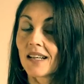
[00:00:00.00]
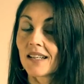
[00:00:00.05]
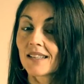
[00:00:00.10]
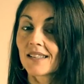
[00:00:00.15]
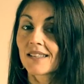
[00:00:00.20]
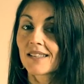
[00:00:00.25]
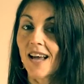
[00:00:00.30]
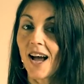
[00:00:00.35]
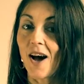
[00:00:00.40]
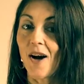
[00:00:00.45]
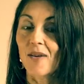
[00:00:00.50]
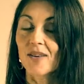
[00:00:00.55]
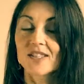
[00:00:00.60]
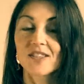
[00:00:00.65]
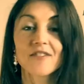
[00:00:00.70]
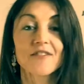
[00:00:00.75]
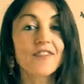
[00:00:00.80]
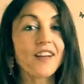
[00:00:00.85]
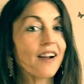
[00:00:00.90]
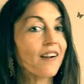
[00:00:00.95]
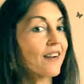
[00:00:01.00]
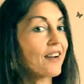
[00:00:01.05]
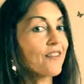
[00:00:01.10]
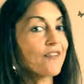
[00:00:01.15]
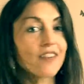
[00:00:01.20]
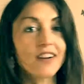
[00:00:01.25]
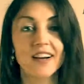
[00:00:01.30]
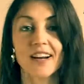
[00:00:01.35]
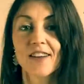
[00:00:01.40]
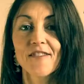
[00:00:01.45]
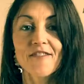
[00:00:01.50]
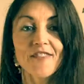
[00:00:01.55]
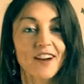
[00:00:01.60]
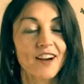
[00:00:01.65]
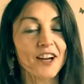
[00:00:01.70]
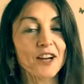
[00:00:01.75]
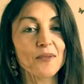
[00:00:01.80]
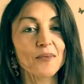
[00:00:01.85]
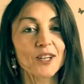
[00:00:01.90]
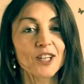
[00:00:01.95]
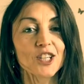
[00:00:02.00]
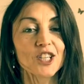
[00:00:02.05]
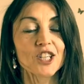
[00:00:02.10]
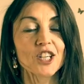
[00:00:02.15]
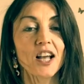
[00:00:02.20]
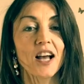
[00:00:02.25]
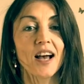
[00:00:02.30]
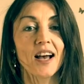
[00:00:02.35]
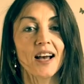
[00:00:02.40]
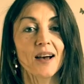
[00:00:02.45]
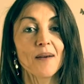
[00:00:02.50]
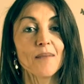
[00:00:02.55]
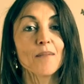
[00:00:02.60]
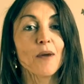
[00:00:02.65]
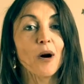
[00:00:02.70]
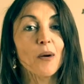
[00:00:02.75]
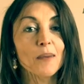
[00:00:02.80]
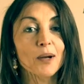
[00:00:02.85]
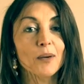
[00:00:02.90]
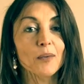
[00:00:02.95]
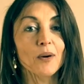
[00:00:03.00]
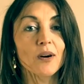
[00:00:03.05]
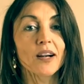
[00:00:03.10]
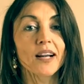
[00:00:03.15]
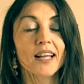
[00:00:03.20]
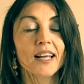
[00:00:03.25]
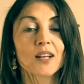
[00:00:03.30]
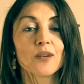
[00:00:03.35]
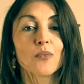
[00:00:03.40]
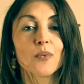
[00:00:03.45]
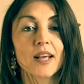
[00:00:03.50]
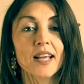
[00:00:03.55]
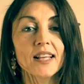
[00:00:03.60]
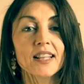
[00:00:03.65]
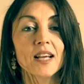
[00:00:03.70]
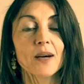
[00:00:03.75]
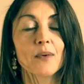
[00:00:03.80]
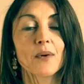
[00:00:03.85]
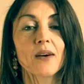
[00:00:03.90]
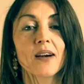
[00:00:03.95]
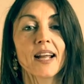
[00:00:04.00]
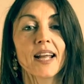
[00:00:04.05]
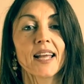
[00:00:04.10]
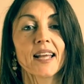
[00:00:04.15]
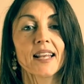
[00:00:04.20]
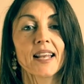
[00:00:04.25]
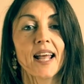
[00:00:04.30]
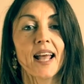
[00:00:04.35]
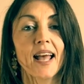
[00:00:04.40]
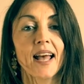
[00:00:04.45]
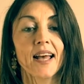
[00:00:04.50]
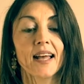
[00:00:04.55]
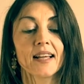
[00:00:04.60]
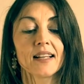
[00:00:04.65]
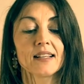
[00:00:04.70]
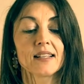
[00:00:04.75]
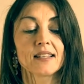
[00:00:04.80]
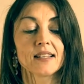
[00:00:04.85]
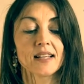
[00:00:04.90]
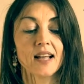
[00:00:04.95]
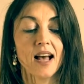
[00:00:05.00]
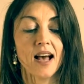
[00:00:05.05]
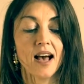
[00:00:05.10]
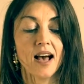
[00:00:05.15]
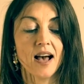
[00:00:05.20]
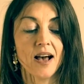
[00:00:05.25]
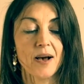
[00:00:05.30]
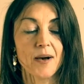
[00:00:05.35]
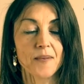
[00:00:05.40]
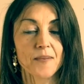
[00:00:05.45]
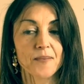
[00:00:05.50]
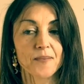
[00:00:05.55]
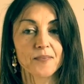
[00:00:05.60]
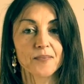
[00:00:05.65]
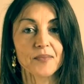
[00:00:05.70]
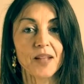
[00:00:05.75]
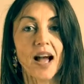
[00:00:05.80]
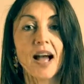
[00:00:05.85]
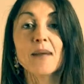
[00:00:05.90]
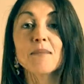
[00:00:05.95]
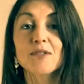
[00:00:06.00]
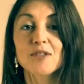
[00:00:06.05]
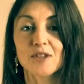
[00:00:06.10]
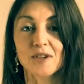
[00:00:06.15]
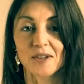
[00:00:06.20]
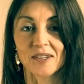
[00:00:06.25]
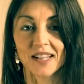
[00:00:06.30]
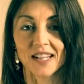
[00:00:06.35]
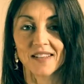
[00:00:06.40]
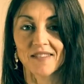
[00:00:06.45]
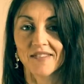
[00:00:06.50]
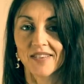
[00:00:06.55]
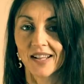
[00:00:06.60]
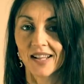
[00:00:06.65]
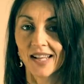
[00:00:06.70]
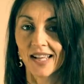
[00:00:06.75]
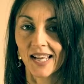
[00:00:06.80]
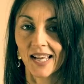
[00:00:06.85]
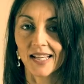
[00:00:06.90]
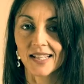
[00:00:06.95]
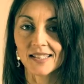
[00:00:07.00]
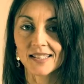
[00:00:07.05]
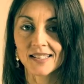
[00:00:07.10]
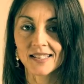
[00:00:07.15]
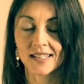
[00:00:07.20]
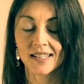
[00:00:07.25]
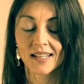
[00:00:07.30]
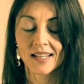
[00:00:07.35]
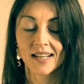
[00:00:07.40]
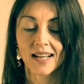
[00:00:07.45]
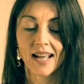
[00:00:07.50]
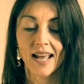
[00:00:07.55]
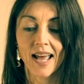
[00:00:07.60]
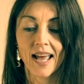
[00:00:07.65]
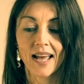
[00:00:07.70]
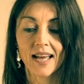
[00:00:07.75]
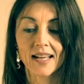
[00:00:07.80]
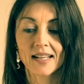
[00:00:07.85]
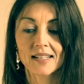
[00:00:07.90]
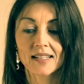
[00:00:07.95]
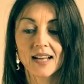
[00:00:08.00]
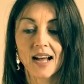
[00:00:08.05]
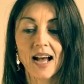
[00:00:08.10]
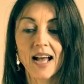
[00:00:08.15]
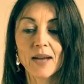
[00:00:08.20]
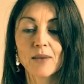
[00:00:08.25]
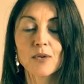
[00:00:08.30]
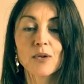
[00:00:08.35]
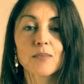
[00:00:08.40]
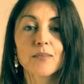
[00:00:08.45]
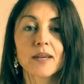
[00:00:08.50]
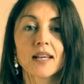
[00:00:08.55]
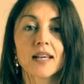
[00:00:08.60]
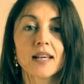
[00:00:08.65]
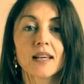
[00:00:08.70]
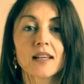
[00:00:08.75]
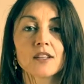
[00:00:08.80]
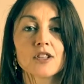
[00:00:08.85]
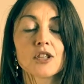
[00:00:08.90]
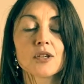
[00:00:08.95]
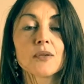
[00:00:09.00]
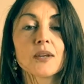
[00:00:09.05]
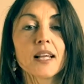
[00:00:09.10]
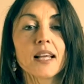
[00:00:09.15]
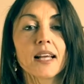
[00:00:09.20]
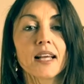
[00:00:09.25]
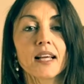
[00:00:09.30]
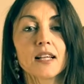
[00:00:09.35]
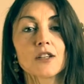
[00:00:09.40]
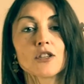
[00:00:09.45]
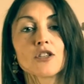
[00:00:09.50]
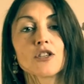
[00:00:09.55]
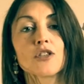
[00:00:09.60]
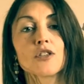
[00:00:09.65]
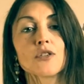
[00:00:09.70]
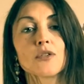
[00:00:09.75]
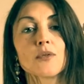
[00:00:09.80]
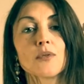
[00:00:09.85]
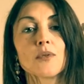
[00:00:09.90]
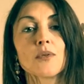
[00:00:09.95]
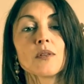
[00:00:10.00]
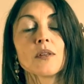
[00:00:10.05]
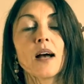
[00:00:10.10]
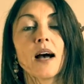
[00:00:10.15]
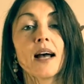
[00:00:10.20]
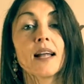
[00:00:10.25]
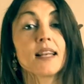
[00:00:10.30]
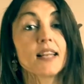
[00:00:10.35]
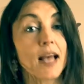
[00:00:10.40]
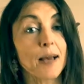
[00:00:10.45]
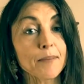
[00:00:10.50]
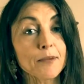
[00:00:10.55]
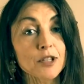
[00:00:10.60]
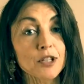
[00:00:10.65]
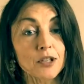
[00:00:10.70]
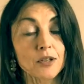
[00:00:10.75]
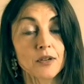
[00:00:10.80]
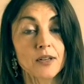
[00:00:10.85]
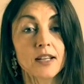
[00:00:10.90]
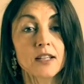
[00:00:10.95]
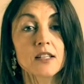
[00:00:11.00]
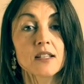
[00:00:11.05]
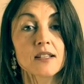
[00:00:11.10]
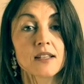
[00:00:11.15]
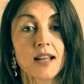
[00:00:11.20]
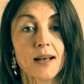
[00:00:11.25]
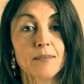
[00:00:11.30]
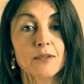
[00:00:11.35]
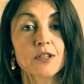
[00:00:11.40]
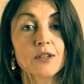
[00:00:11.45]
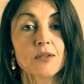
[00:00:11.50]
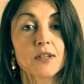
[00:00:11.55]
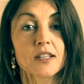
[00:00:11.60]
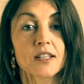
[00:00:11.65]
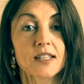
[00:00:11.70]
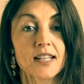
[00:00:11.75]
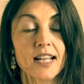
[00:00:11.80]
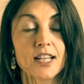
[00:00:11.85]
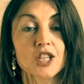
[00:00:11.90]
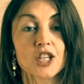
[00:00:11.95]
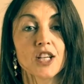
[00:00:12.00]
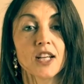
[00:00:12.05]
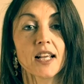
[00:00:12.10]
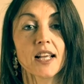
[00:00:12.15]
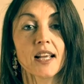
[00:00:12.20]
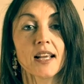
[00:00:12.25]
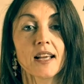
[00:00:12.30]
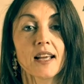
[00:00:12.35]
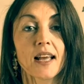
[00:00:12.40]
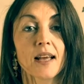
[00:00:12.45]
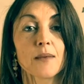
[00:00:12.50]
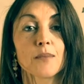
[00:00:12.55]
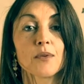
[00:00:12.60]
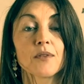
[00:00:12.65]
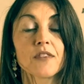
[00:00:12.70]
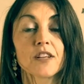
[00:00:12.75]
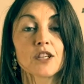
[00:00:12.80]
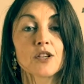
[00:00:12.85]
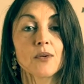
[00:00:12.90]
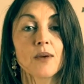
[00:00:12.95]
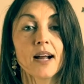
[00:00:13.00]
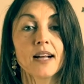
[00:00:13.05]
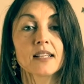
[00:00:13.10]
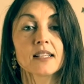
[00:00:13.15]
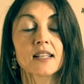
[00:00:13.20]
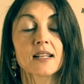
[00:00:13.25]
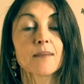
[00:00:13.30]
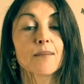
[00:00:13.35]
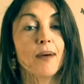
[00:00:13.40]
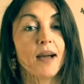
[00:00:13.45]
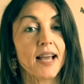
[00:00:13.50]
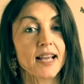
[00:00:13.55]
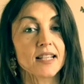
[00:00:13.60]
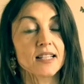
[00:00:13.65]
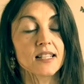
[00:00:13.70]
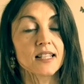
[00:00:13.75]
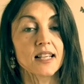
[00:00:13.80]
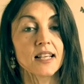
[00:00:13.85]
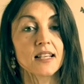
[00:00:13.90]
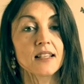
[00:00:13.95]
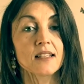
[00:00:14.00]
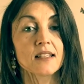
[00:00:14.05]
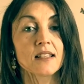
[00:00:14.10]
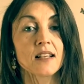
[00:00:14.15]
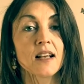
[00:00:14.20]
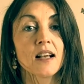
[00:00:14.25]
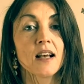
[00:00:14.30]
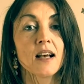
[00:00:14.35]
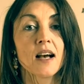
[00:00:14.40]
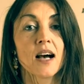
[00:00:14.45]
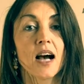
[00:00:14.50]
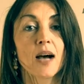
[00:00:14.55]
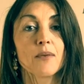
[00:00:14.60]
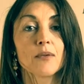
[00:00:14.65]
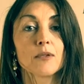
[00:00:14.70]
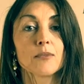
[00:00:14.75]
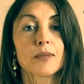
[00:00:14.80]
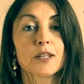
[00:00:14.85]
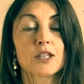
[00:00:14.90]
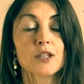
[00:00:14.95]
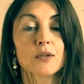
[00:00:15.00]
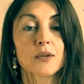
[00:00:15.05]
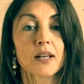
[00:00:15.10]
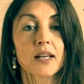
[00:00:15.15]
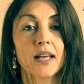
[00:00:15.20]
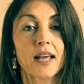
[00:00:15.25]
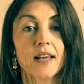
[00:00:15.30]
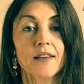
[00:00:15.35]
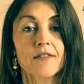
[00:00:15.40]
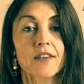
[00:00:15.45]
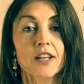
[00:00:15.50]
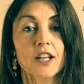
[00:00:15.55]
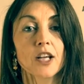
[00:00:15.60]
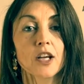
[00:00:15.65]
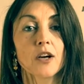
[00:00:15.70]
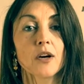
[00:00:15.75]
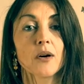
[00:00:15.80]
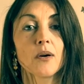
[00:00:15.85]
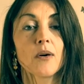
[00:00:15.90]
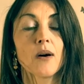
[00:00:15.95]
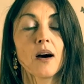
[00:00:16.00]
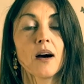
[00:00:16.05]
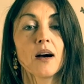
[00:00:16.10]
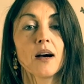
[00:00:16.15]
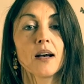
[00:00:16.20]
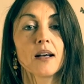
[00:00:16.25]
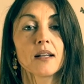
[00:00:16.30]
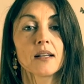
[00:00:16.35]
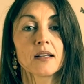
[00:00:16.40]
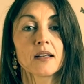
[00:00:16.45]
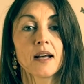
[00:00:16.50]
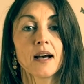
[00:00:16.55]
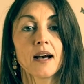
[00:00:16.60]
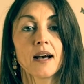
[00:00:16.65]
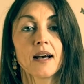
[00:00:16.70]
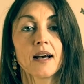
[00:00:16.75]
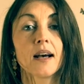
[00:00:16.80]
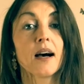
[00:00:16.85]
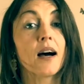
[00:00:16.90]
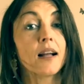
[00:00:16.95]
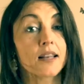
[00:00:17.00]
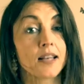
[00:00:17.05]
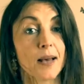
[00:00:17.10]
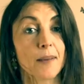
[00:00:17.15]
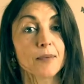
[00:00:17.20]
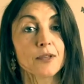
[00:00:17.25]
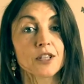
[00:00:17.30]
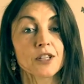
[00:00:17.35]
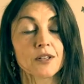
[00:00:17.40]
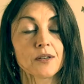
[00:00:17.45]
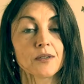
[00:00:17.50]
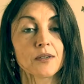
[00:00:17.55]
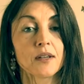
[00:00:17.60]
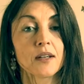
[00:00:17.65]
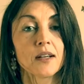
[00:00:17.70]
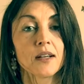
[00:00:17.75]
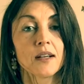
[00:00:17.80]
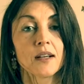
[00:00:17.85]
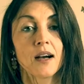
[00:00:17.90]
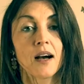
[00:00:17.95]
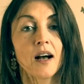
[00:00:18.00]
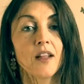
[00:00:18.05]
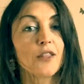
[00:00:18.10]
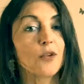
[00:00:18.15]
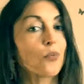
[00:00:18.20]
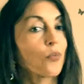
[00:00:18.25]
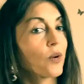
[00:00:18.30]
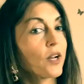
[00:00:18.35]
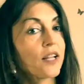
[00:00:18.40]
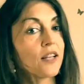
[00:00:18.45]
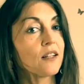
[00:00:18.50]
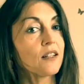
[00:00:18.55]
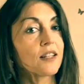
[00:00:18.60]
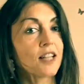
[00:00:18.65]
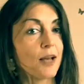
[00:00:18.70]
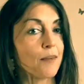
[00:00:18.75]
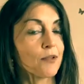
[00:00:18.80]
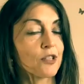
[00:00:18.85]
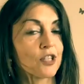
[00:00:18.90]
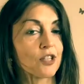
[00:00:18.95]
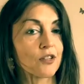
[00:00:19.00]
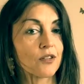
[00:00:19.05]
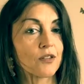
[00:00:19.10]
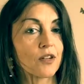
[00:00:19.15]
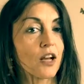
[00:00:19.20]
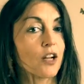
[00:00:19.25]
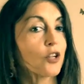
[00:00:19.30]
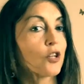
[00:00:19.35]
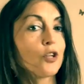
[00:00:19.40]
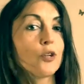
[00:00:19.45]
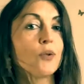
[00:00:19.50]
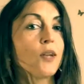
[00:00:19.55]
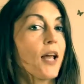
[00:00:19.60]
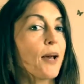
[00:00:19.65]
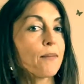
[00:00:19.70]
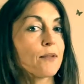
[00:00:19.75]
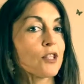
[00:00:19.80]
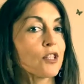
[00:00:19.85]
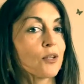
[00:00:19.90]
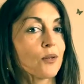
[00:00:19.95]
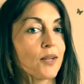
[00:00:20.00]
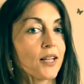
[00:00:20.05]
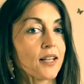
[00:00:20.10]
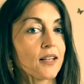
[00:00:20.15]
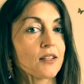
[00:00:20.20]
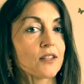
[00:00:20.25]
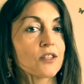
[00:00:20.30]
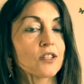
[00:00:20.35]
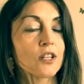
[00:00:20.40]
So it's a very, very, very rich moment we're in, week that we're in, and I'm certainly feeling it. And I will be tuning into Neptune, as Neptune is stationing and moving direct in Pisces. I will be doing a video on Neptune, on the real Neptune, on who Neptune is.